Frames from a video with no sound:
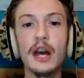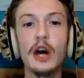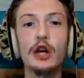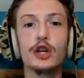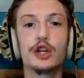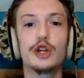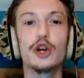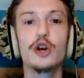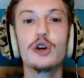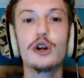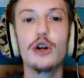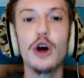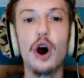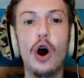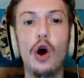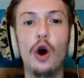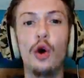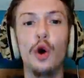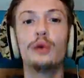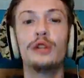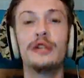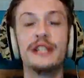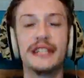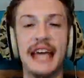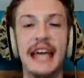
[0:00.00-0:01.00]
good
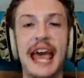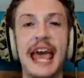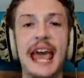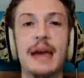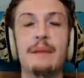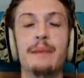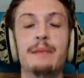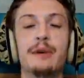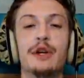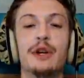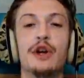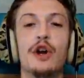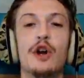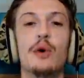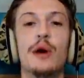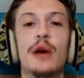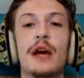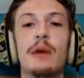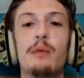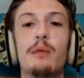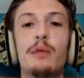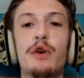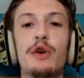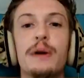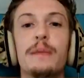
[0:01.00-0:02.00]
old game, you know. It
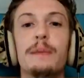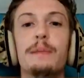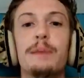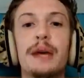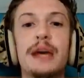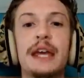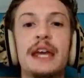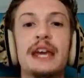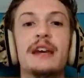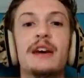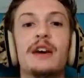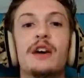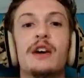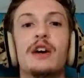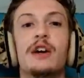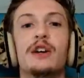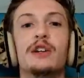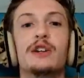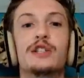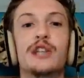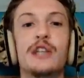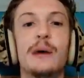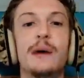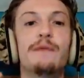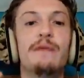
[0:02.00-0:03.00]
wouldn't be
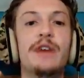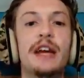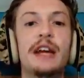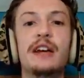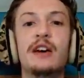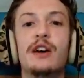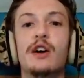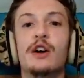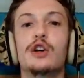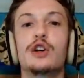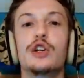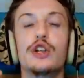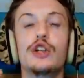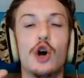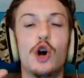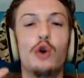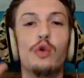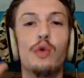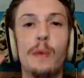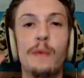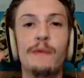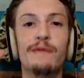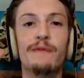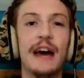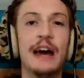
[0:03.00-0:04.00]
something, you know,
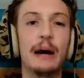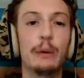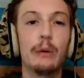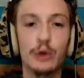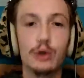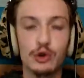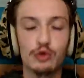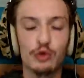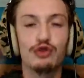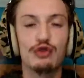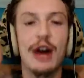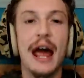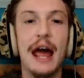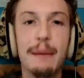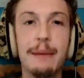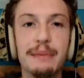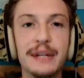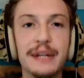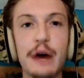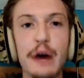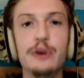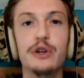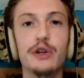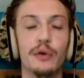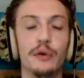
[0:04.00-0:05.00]
that was rammed
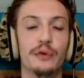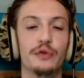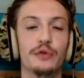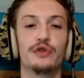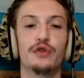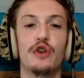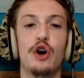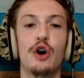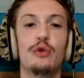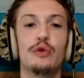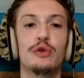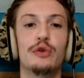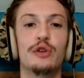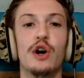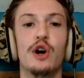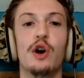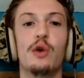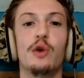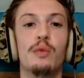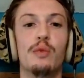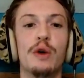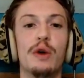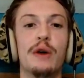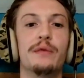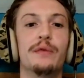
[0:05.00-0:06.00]
down your throat
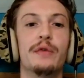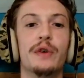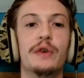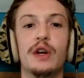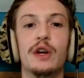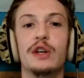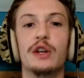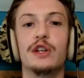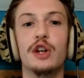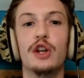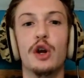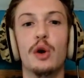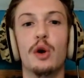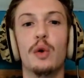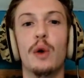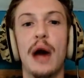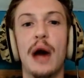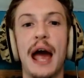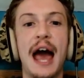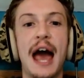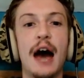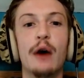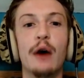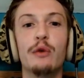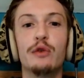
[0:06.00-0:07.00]
with, you know,
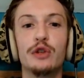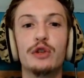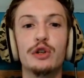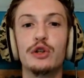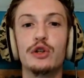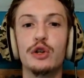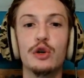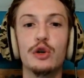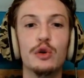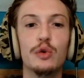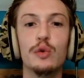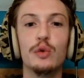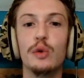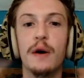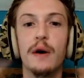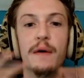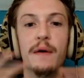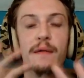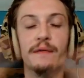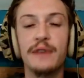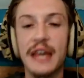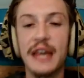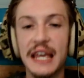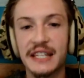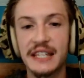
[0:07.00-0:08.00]
how to do
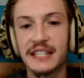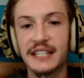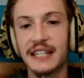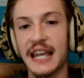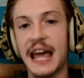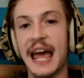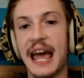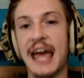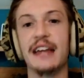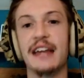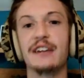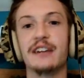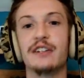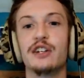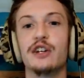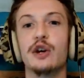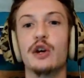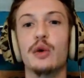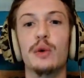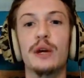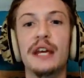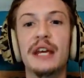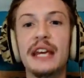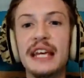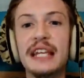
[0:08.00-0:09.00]
this and, you know,
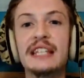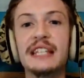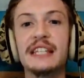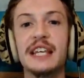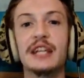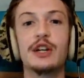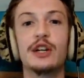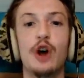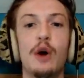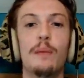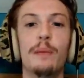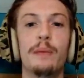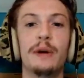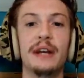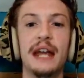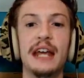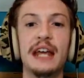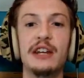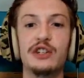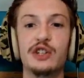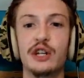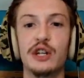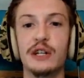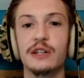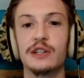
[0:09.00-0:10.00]
easy
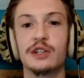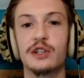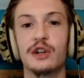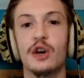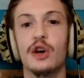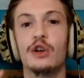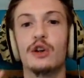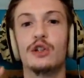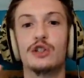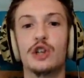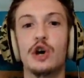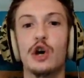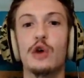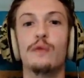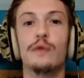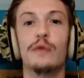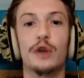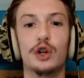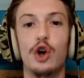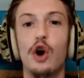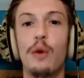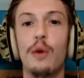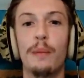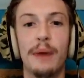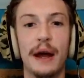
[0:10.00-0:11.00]
combinations. So the
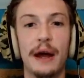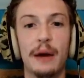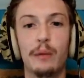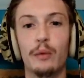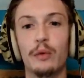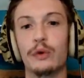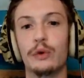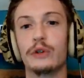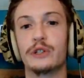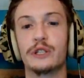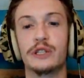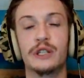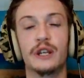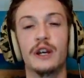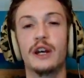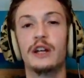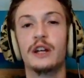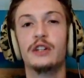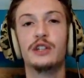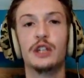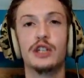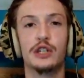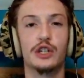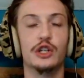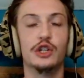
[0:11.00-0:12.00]
combat was
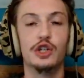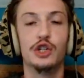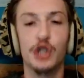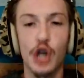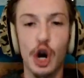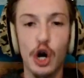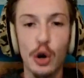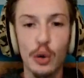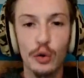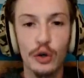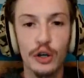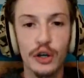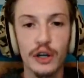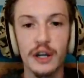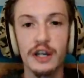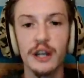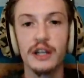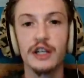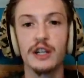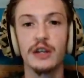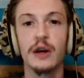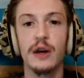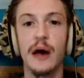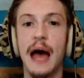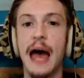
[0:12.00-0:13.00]
just a joke,
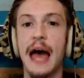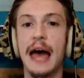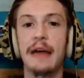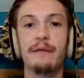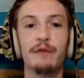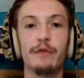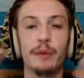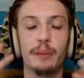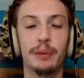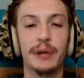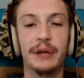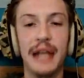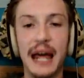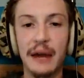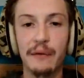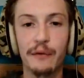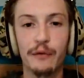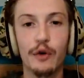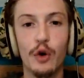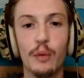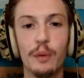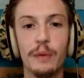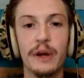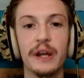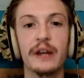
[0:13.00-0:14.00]
and the
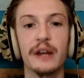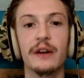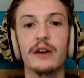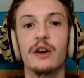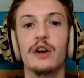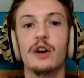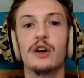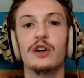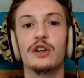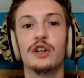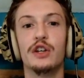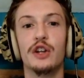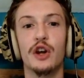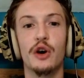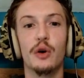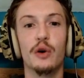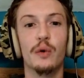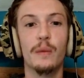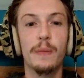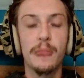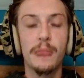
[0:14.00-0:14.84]
platforming, you know,